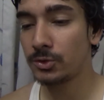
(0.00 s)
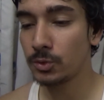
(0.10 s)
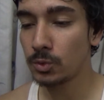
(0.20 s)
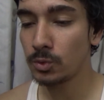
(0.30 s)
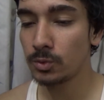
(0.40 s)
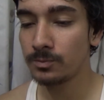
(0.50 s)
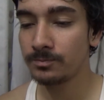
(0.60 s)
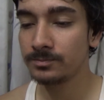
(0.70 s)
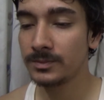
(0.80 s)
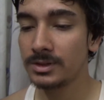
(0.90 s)
2,
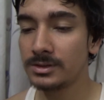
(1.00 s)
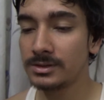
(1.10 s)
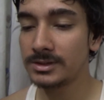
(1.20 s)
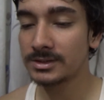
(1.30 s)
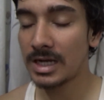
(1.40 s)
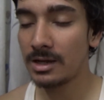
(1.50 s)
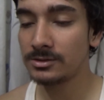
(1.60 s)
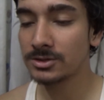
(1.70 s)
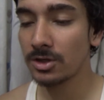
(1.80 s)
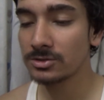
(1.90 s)

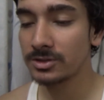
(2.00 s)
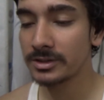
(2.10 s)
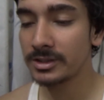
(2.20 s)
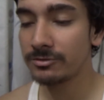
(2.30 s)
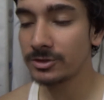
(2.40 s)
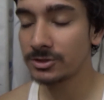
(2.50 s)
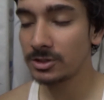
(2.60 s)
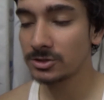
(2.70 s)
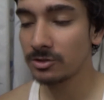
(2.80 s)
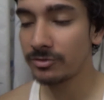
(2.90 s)
discuss the key
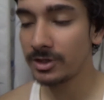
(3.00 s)
features of